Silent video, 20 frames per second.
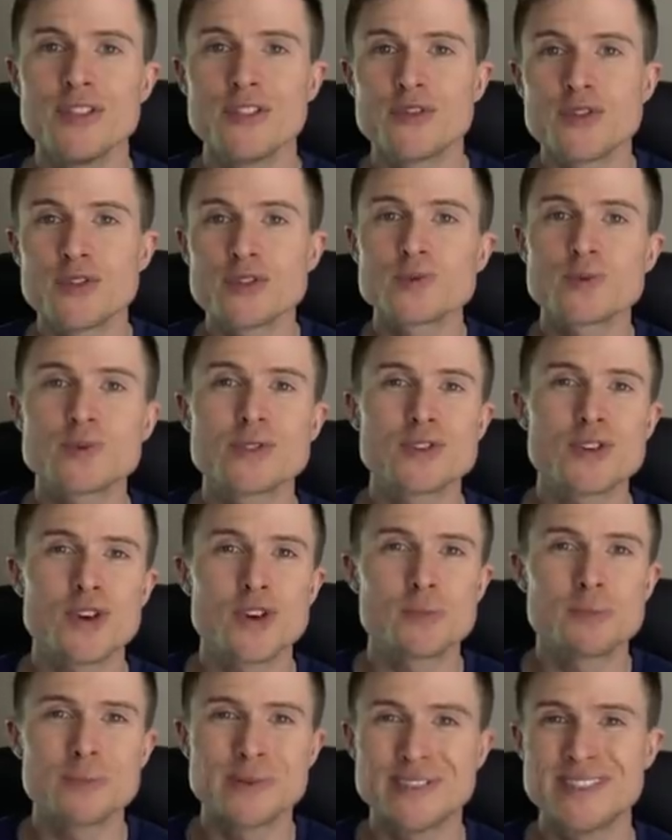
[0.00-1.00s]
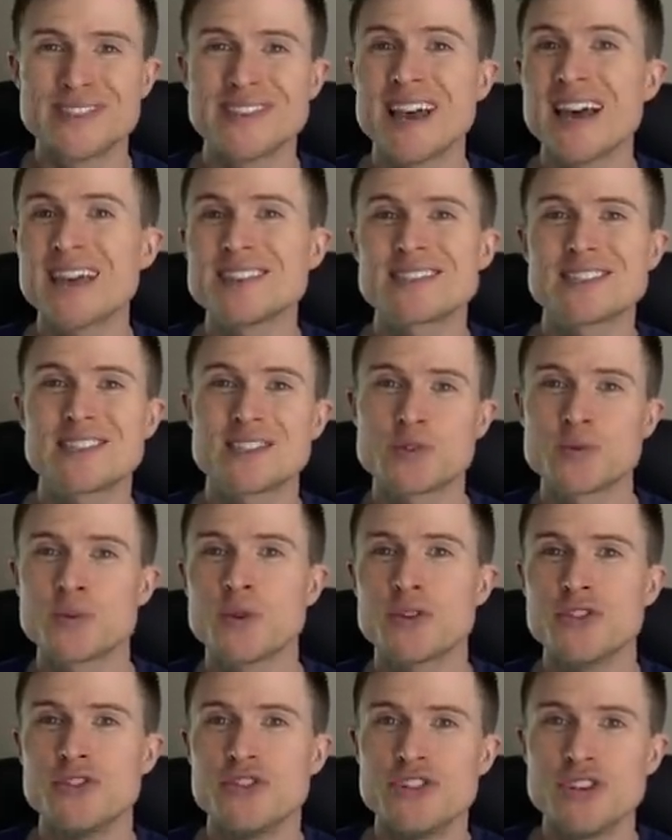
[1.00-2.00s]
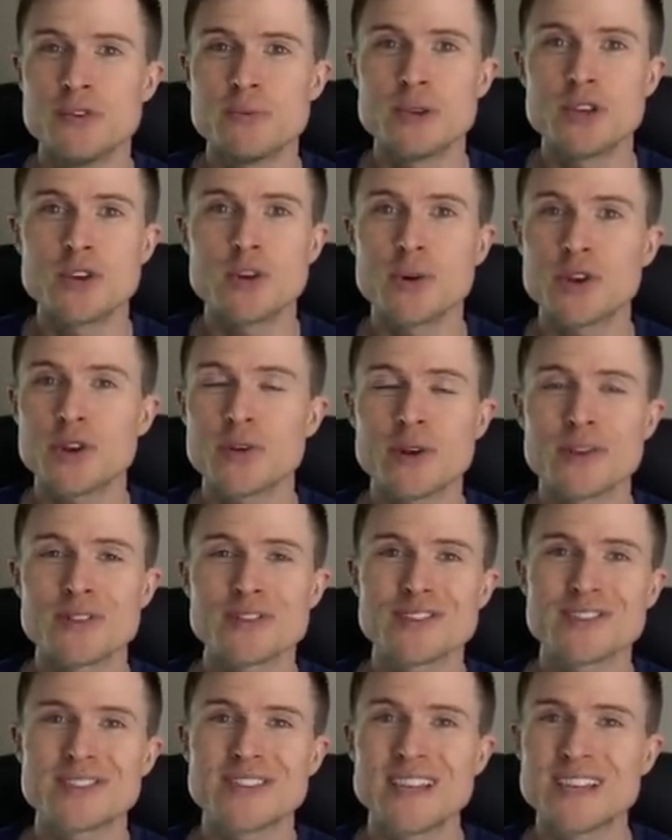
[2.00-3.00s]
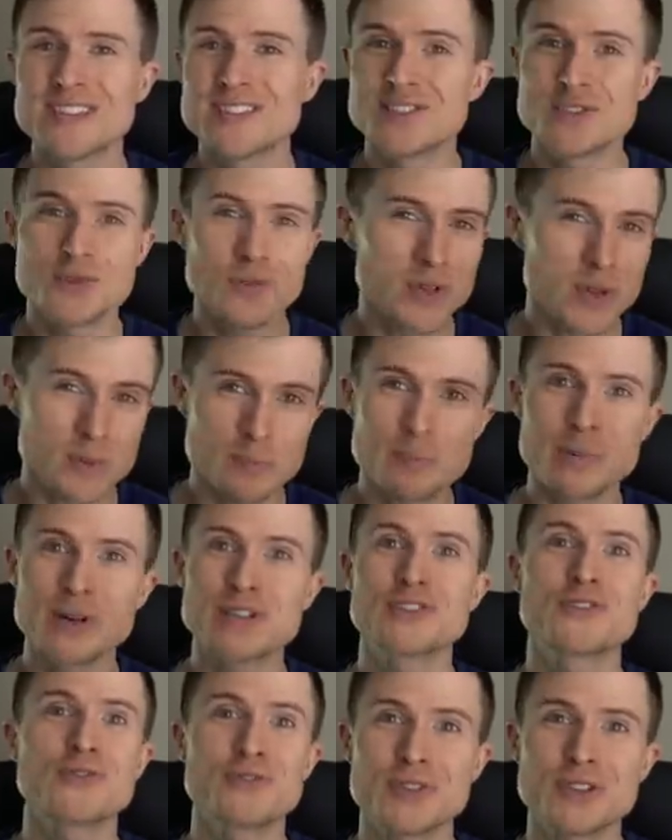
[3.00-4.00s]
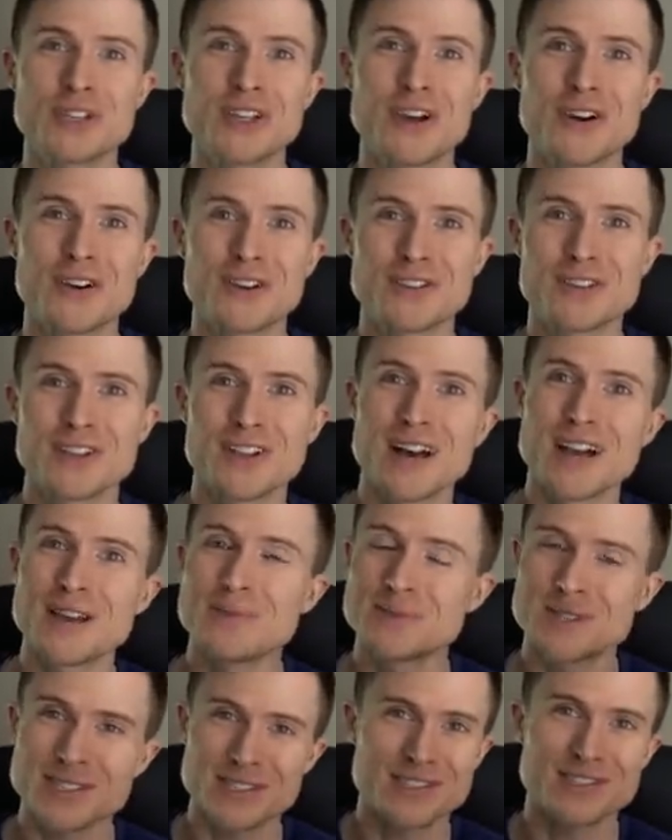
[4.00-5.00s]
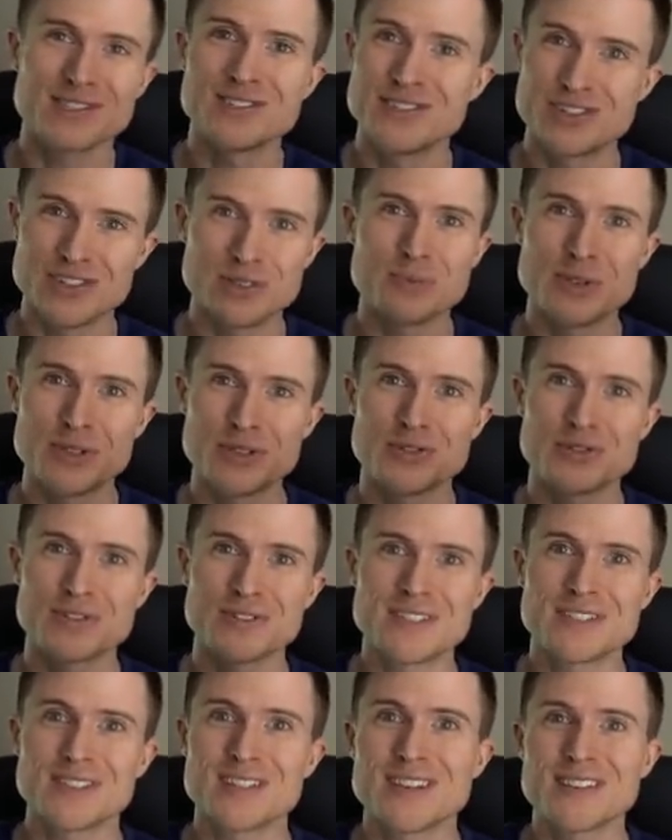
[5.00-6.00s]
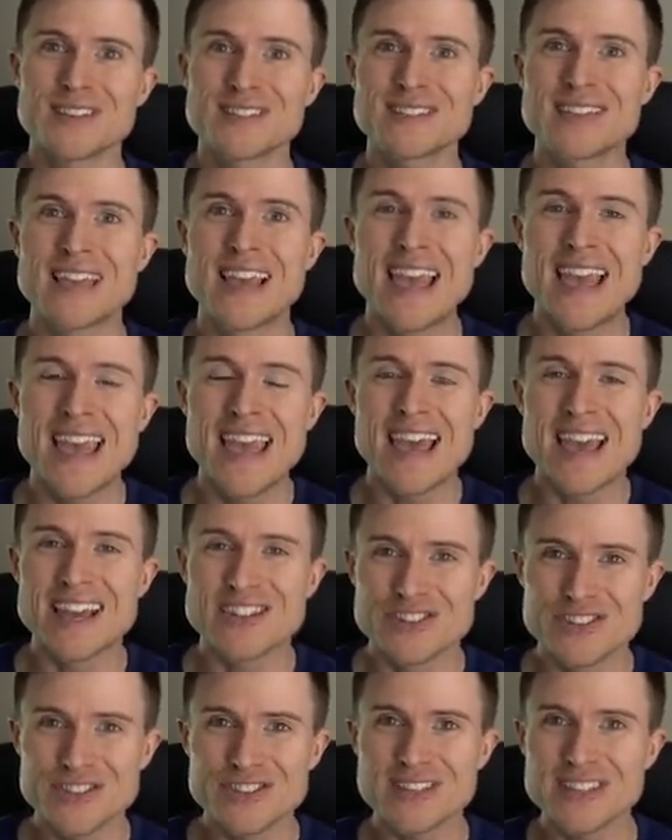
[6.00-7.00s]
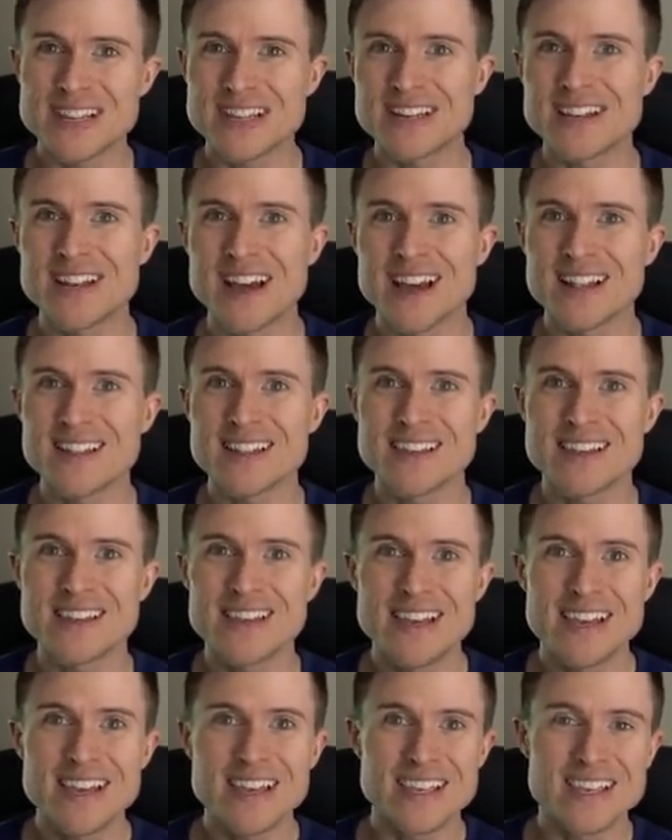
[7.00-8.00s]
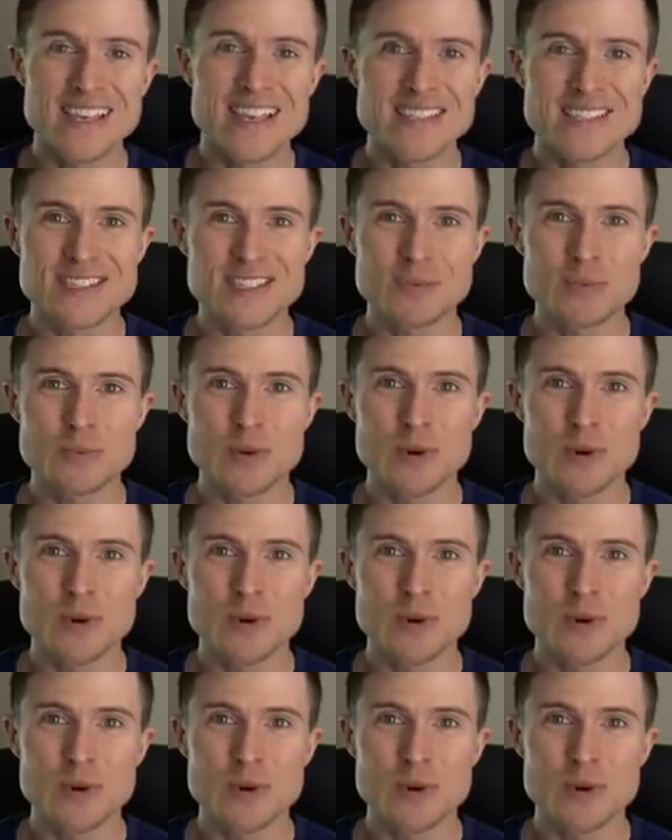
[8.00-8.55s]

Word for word: The first one's called Possessed. It's with Jimmy going around the States doing a bunch of really hard climbs, as Jimmy usually does. And just like Nale, he ends up